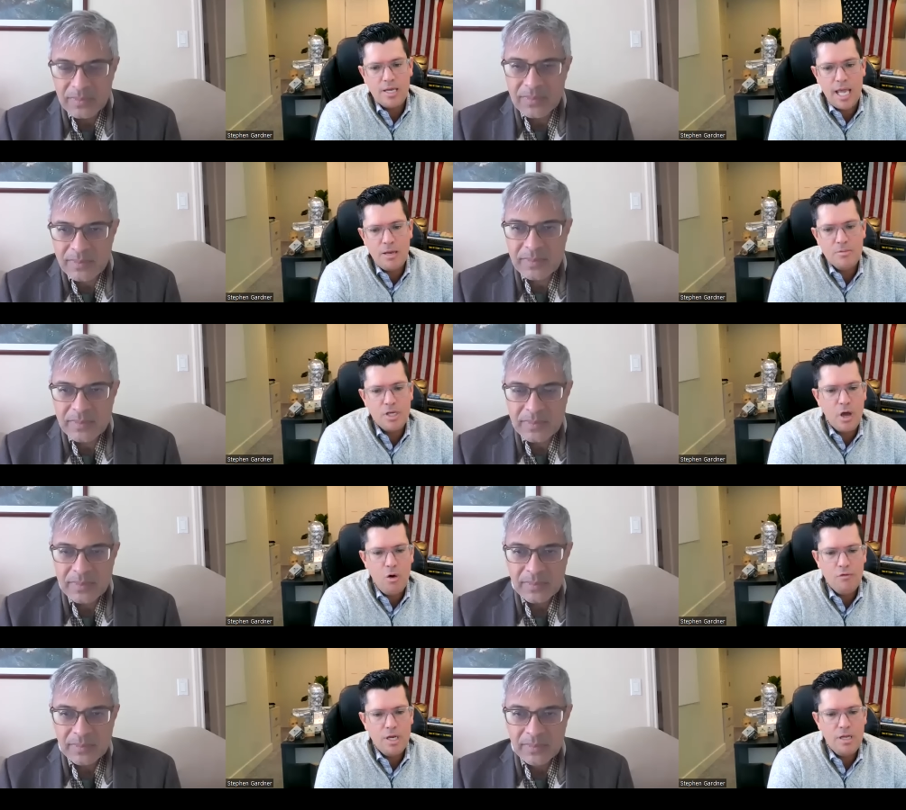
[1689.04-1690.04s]
Speaker 1: it came to
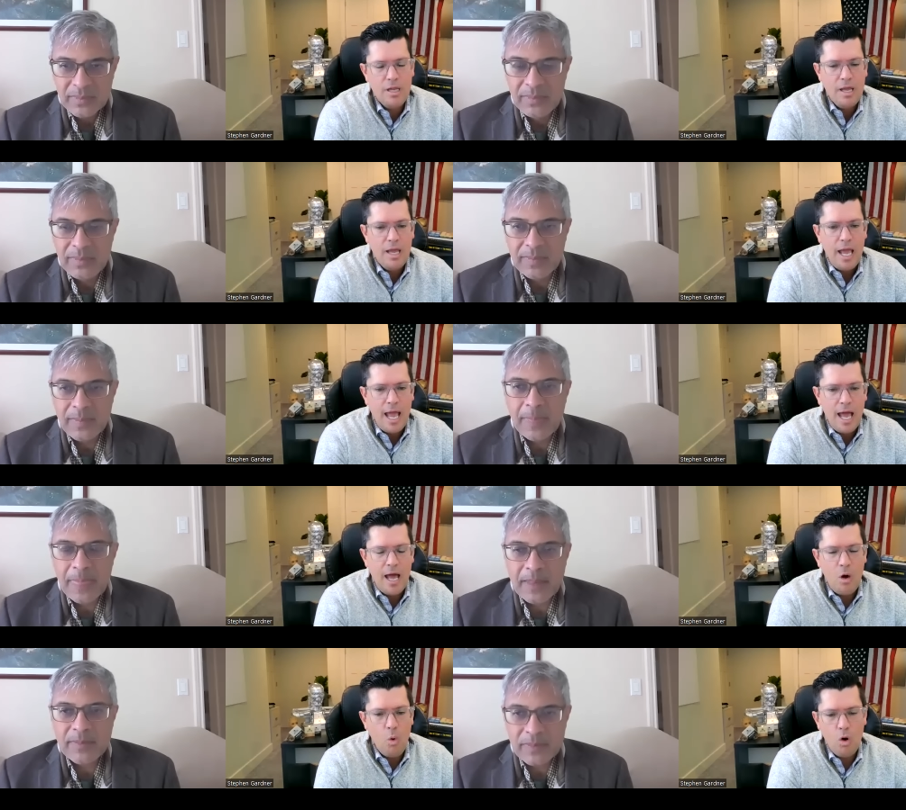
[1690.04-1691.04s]
COVID,
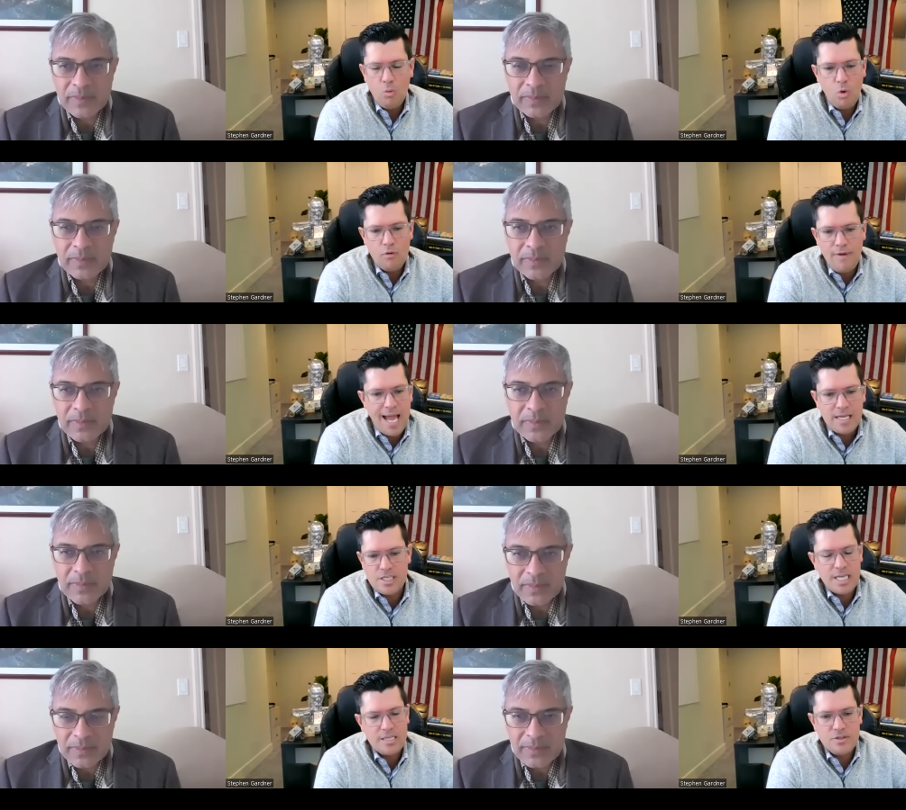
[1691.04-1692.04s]
uh, or were
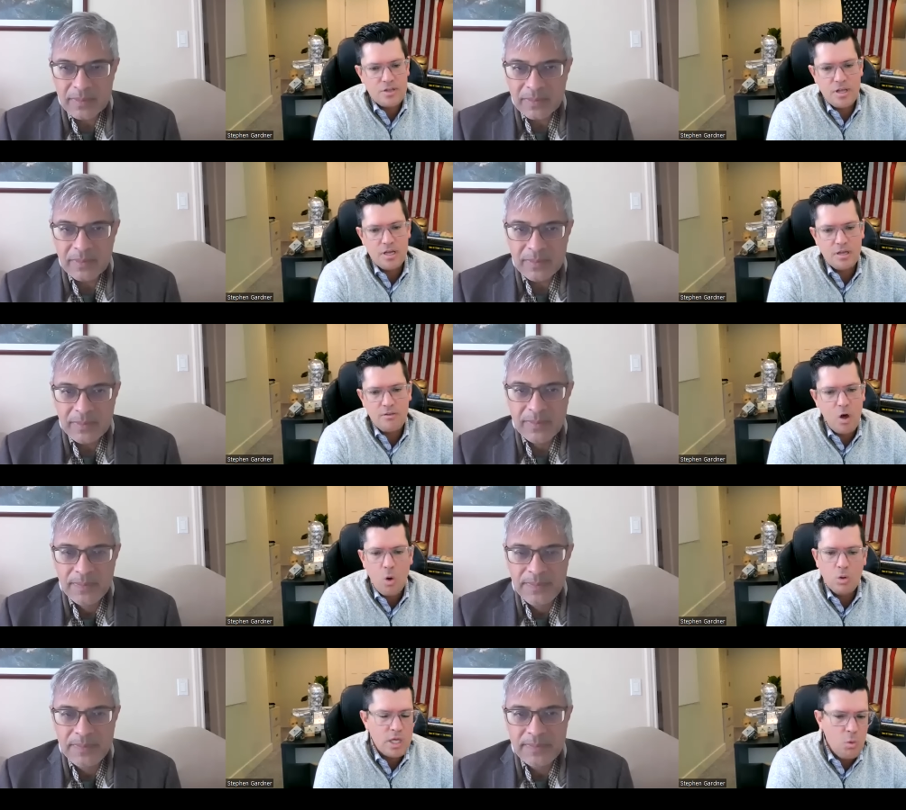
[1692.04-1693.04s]
vaccines the
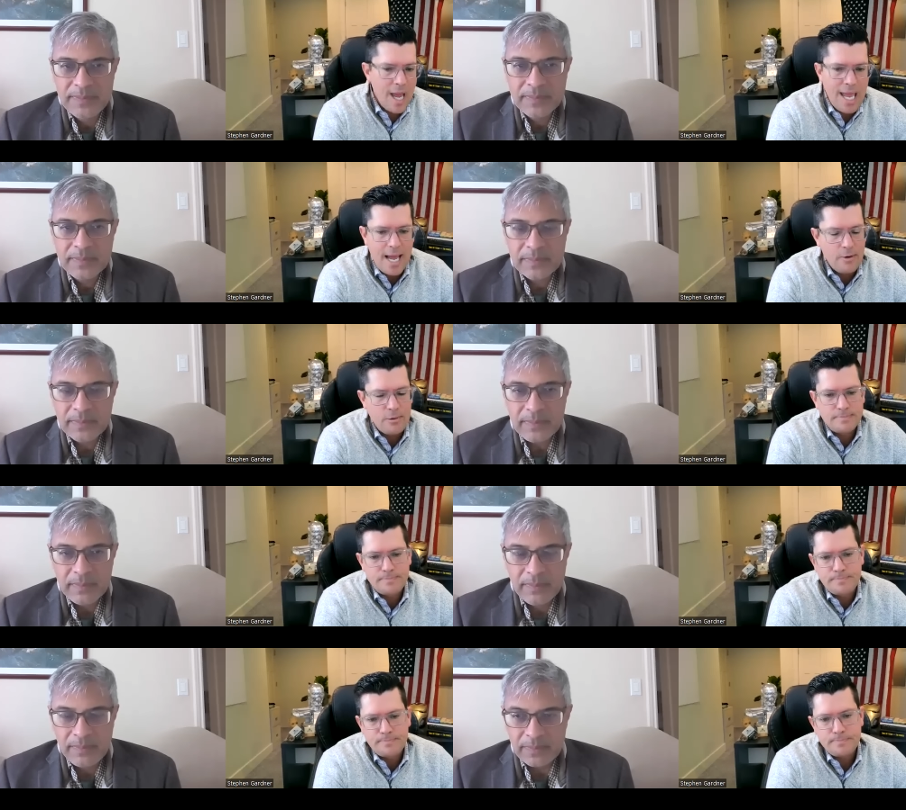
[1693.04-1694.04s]
the only way out?
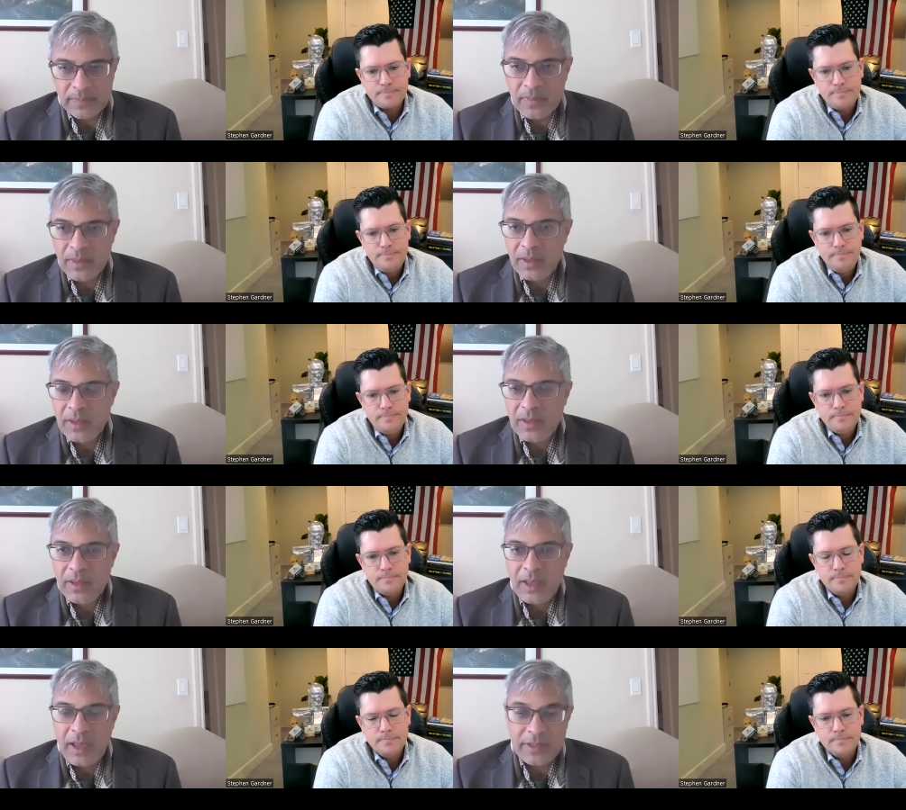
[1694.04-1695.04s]

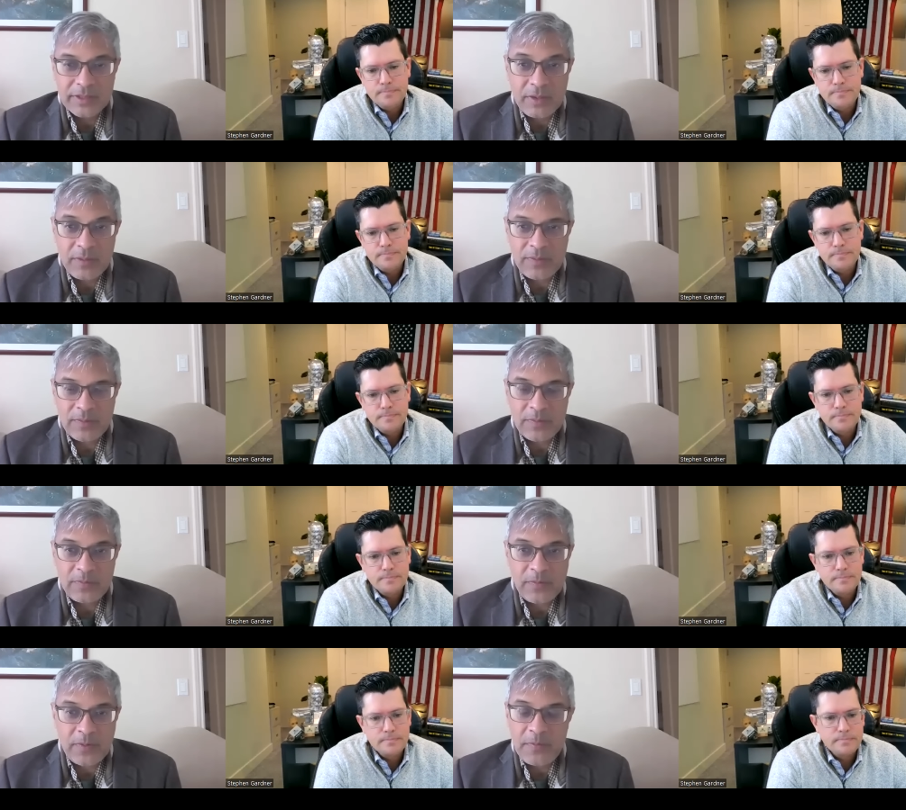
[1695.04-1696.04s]
Speaker 2: Uh, so
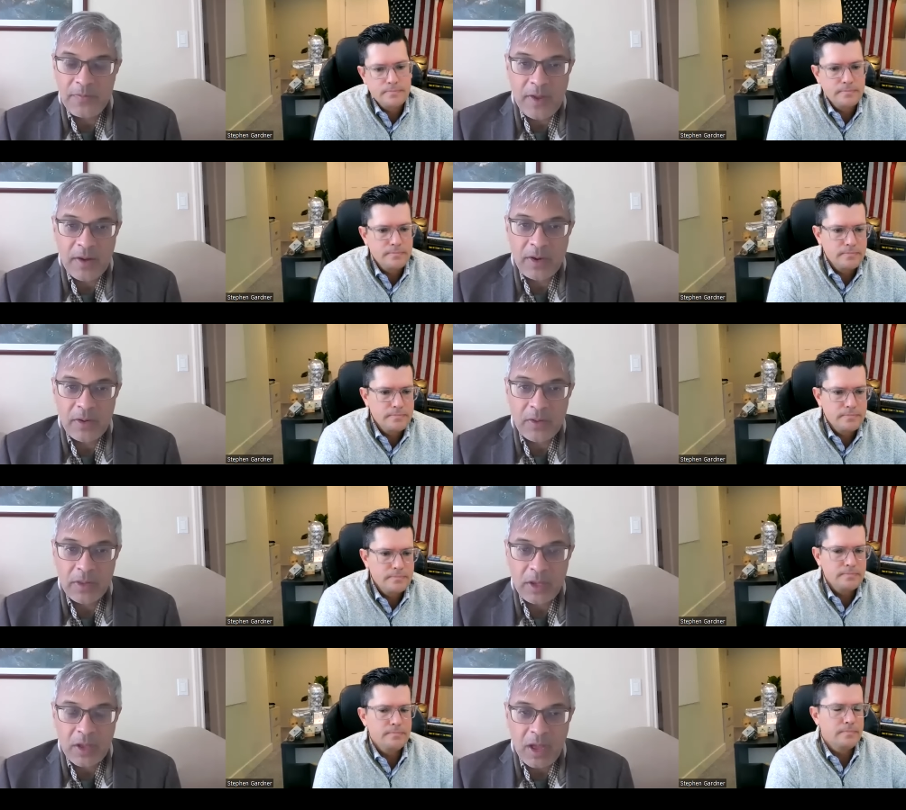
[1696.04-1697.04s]
from very
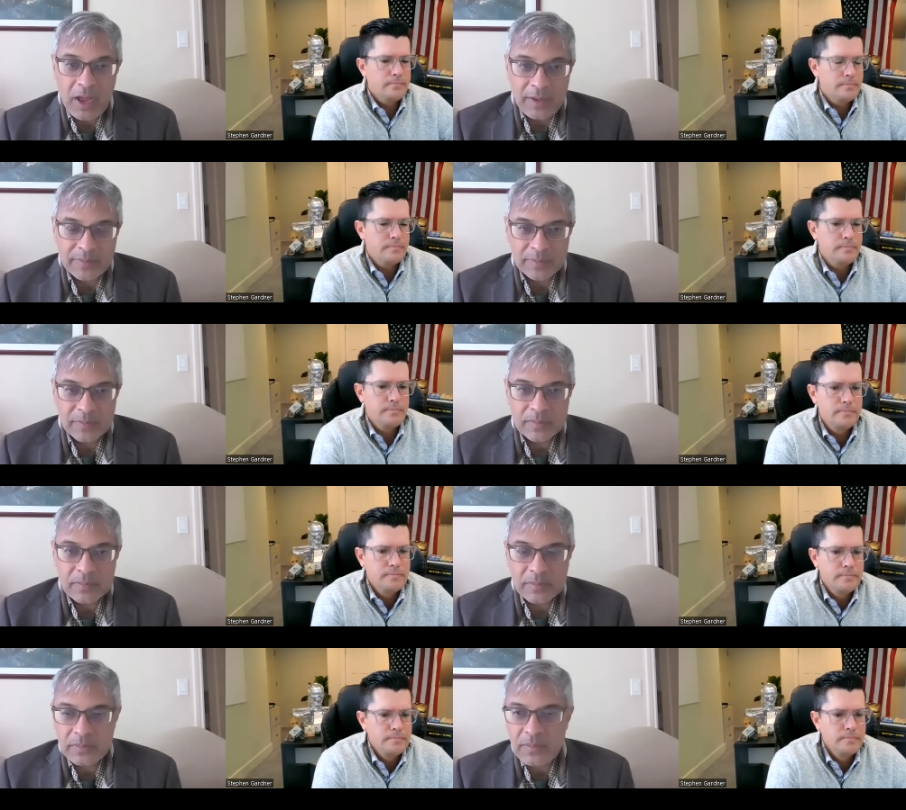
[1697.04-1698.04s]
early on,
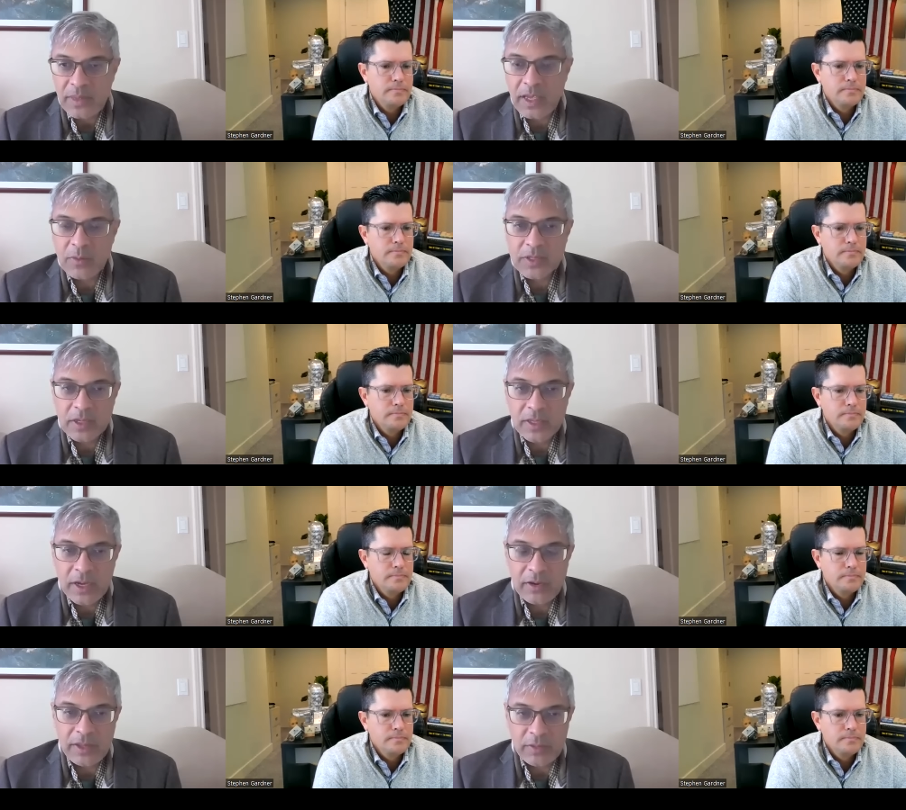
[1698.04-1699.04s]
it was
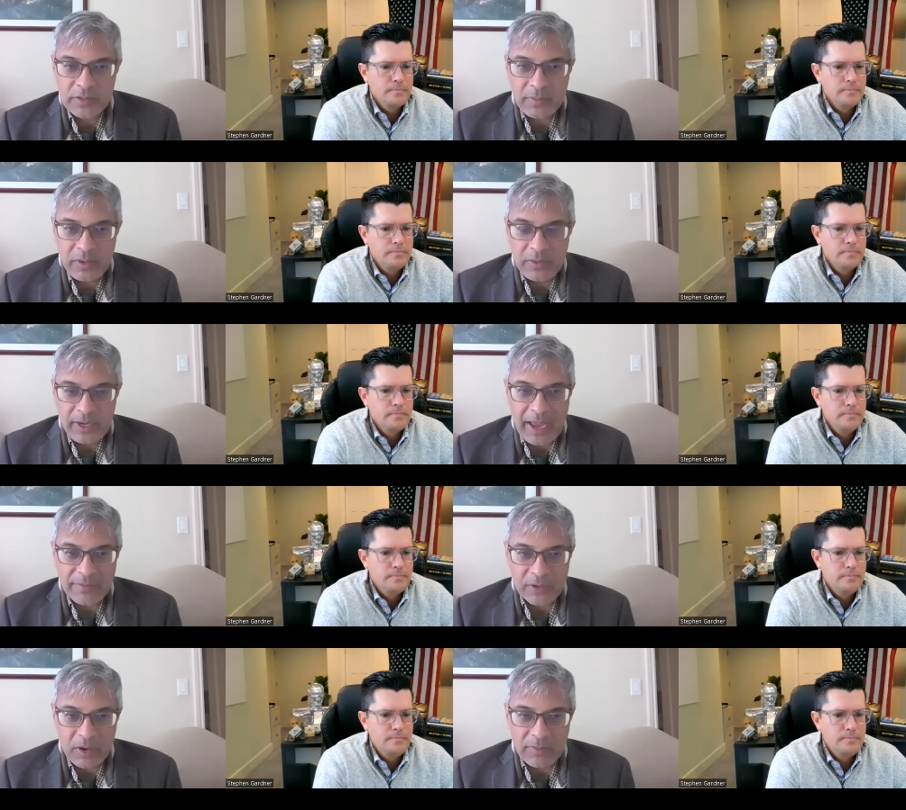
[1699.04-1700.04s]
clear that there was immunity
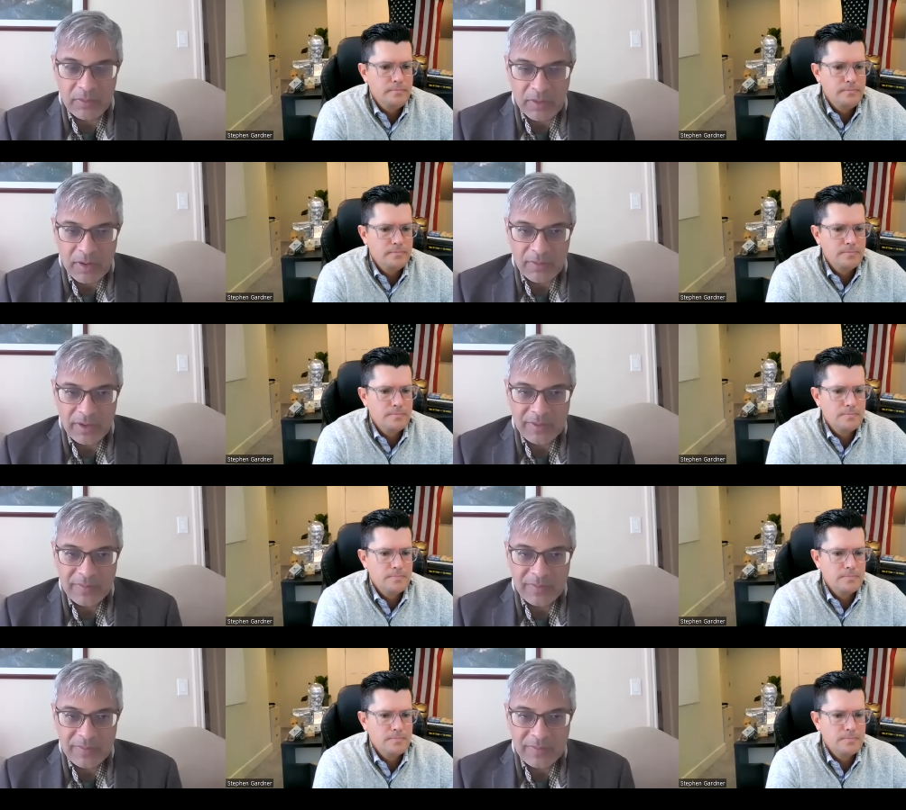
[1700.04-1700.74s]
after COVID recovery